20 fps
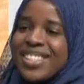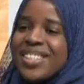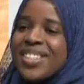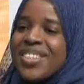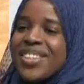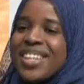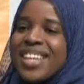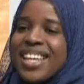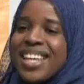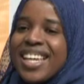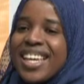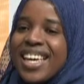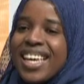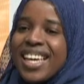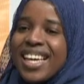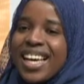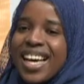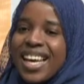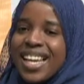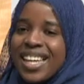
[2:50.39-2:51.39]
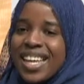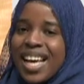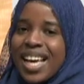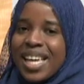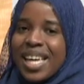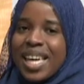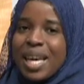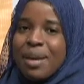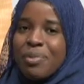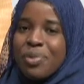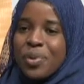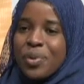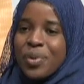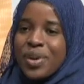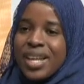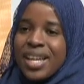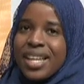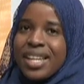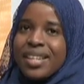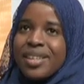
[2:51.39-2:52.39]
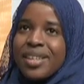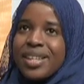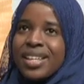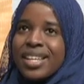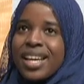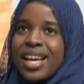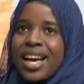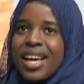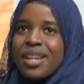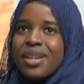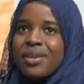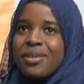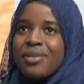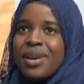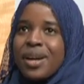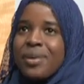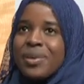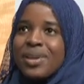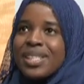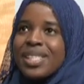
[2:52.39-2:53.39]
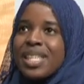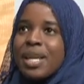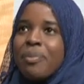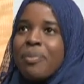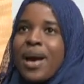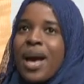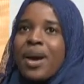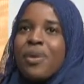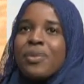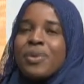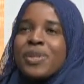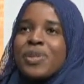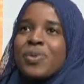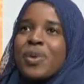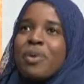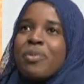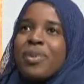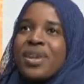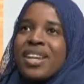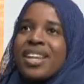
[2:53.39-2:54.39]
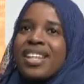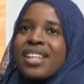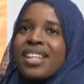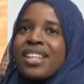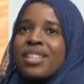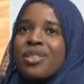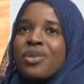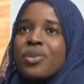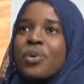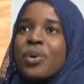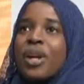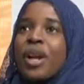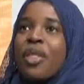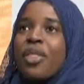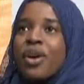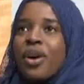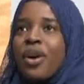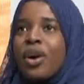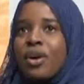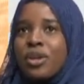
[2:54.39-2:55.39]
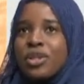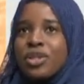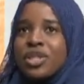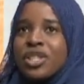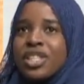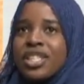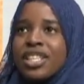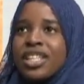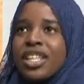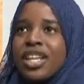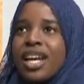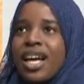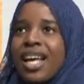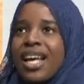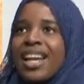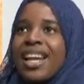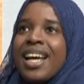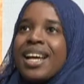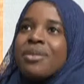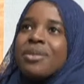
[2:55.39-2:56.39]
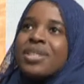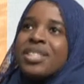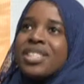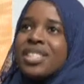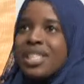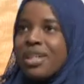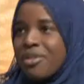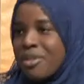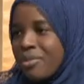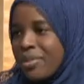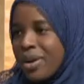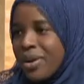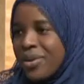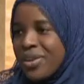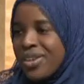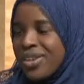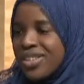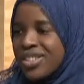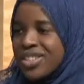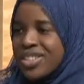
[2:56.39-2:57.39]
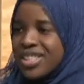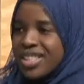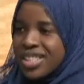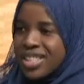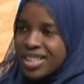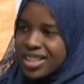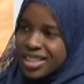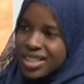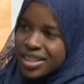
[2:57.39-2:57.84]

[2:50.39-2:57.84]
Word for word: So yeah. It kind of I came through it in a in a kind of, I don't want to say backwards way, but in, a, in through another culture, and I rediscovered my own culture. It's